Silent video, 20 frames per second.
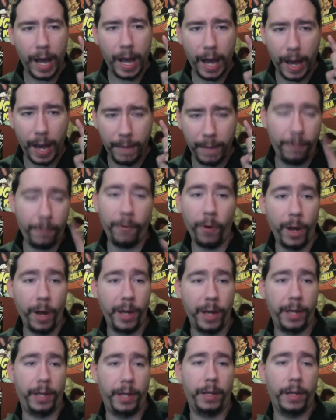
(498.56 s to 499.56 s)
I'm
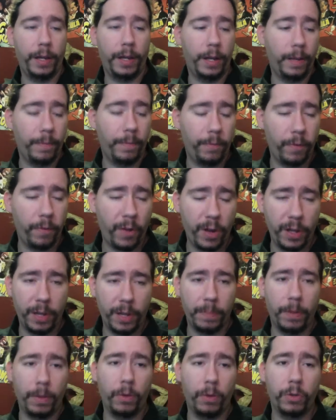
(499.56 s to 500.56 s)
fraying. And I'm fraying
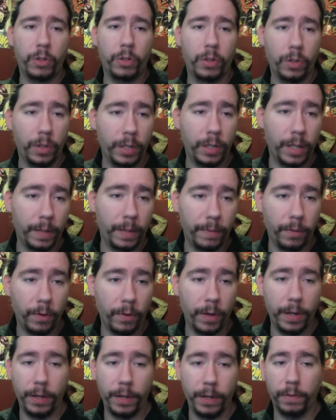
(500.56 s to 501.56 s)
emotionally, I'm
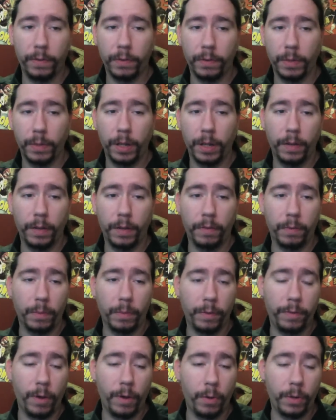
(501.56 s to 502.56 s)
fraying from a
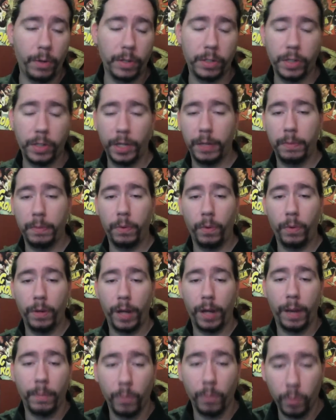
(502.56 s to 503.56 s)
focus
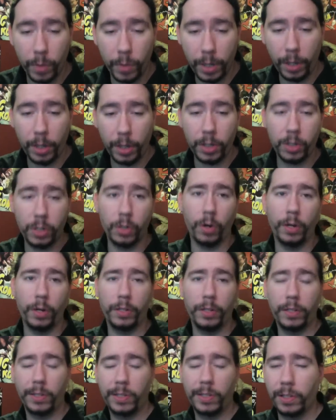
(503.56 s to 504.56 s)
standpoint. I'm really
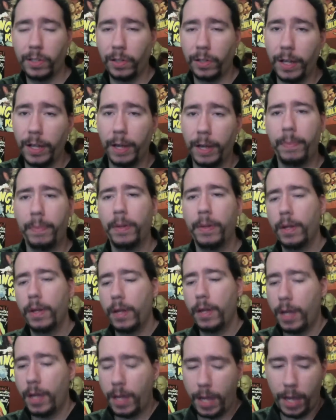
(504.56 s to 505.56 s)
starting to slip.
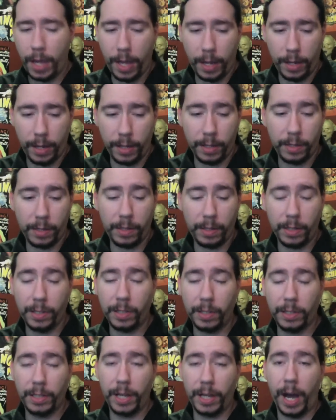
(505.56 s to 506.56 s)
And this
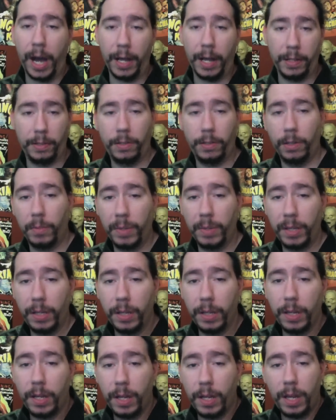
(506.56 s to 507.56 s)
has gotten to me.
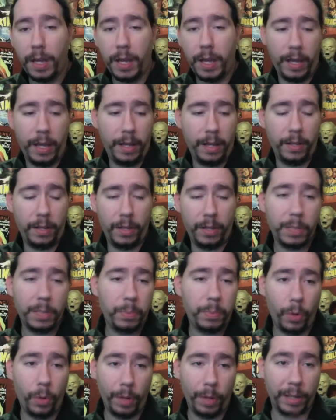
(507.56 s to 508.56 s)
And at this
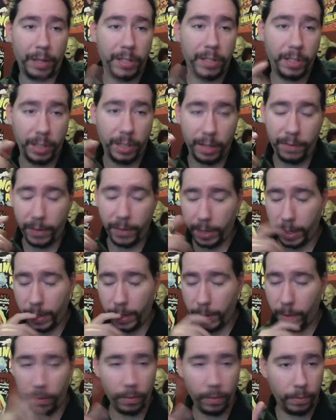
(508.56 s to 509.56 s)
point, my significant
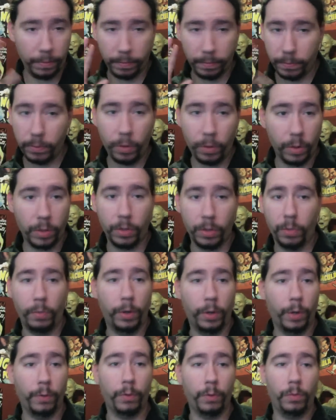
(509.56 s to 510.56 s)
other, who, Crystal, a
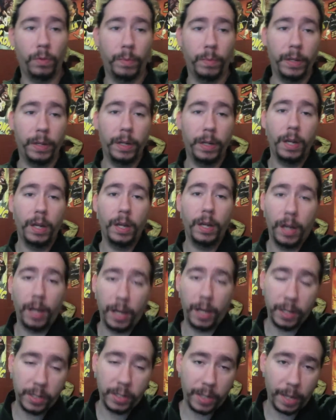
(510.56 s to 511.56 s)
wonderful woman,
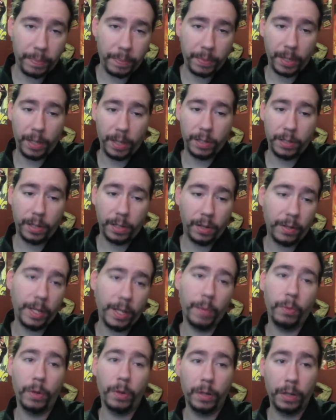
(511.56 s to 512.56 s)
stepped in and said,
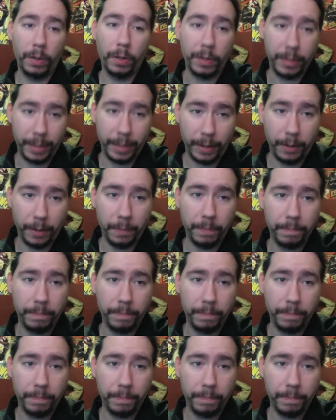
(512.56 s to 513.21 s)
okay, we're going to go get dinner.